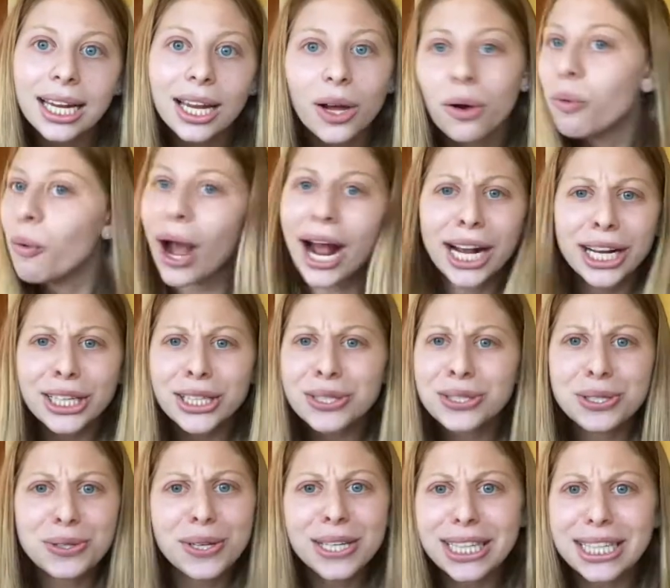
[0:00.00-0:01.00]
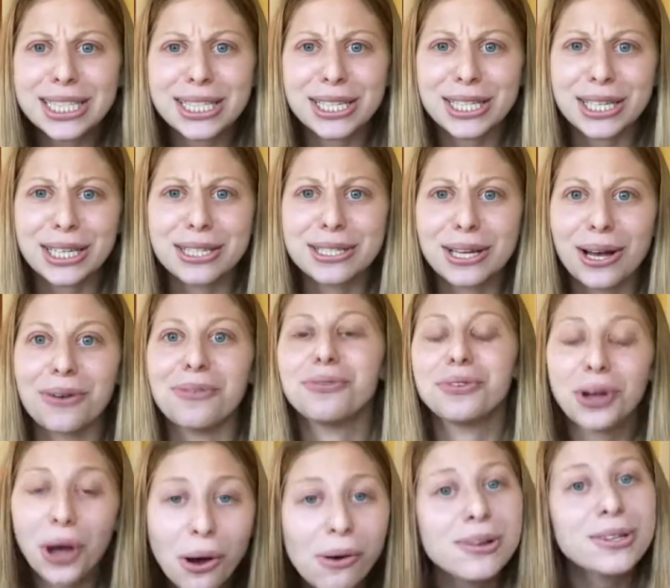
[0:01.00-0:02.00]
Why are you doing this to yourself?
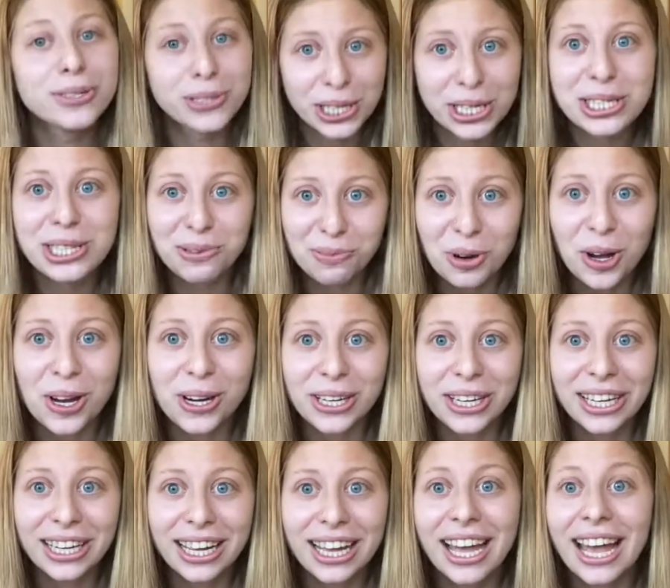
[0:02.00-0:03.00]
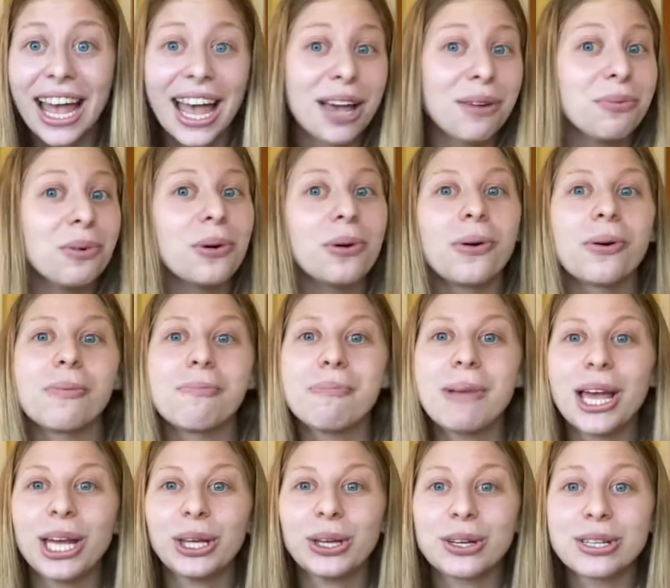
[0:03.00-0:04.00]
Go and drink some water. It will
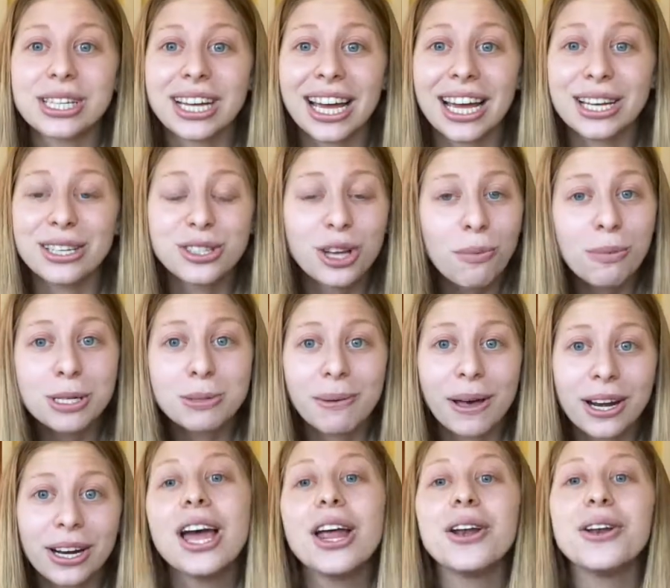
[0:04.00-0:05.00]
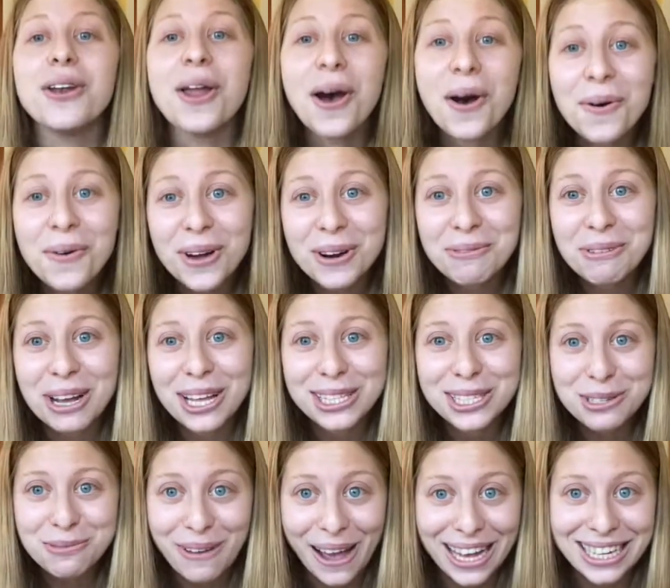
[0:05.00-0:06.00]
make your day so much better. No one wants
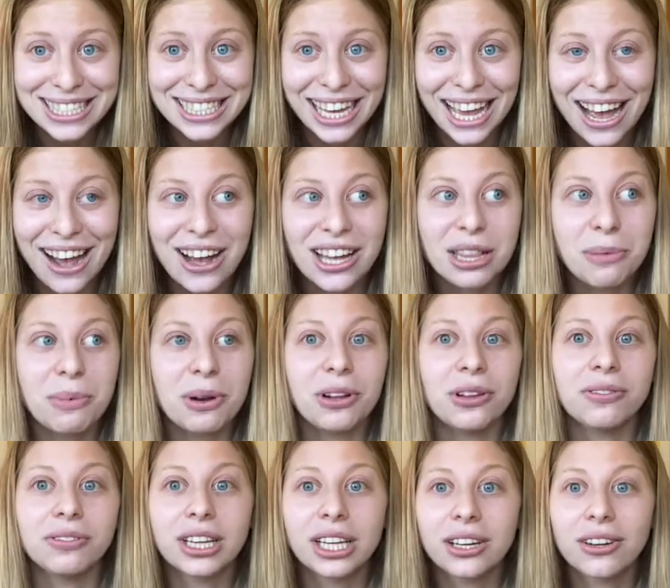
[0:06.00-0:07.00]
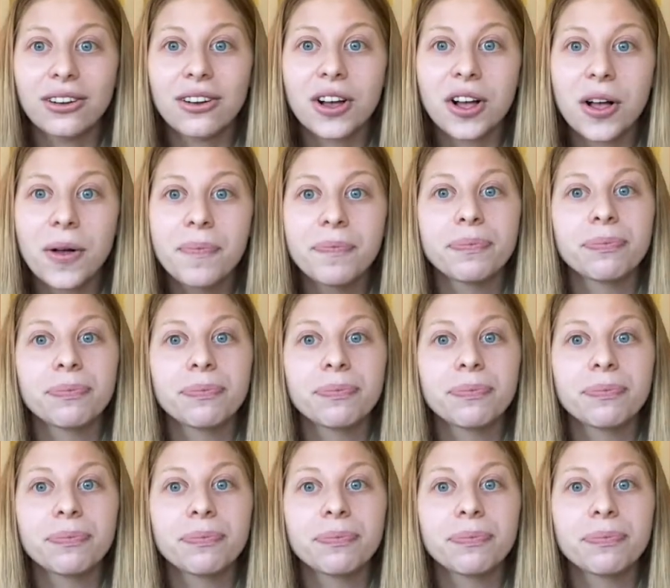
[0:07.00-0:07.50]
you passing out in the middle of clinical.